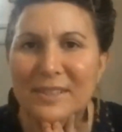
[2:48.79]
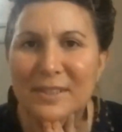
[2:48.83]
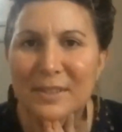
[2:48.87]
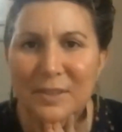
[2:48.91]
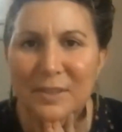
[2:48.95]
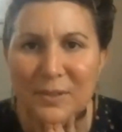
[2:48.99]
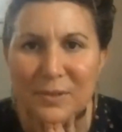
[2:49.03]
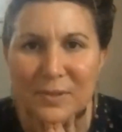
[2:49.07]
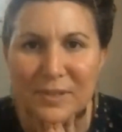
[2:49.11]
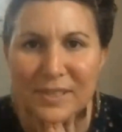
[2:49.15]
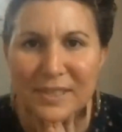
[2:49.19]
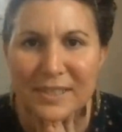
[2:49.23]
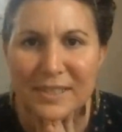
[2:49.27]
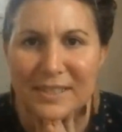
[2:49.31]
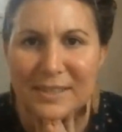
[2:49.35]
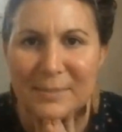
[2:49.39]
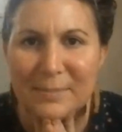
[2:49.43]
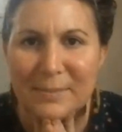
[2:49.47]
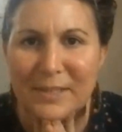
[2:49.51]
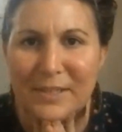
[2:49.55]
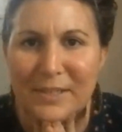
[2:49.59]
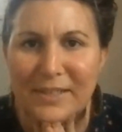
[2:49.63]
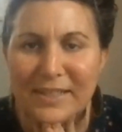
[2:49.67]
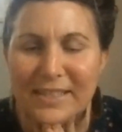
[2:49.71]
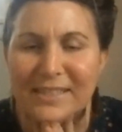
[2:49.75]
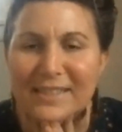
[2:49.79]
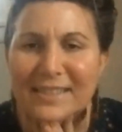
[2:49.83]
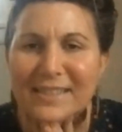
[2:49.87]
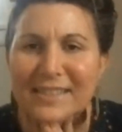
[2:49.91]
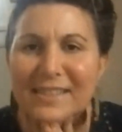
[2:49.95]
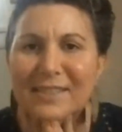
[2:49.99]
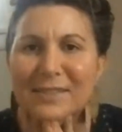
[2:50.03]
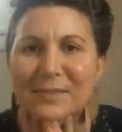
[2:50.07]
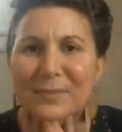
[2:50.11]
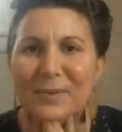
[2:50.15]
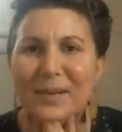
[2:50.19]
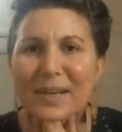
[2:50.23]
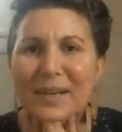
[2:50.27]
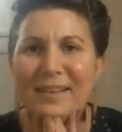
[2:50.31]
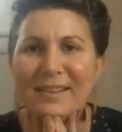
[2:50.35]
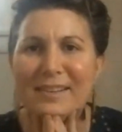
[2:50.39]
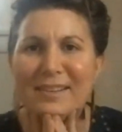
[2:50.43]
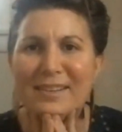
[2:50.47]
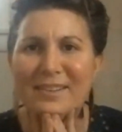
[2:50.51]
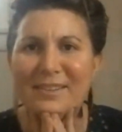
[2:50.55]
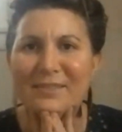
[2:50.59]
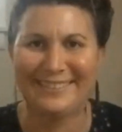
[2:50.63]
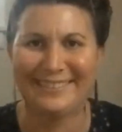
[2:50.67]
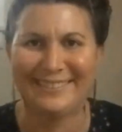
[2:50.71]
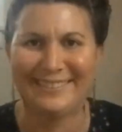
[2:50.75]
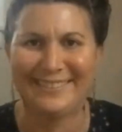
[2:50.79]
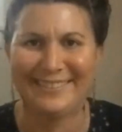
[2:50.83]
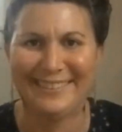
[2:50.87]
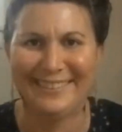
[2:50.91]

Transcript: your experience as well.